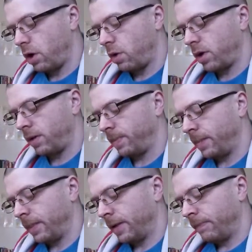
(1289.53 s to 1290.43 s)
owing
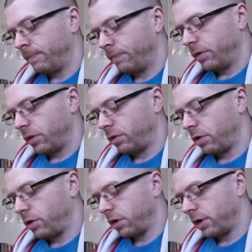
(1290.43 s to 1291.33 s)
to
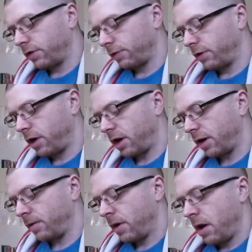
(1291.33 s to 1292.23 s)
the goodness of
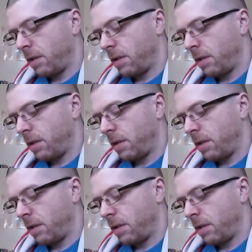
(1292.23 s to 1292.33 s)
God.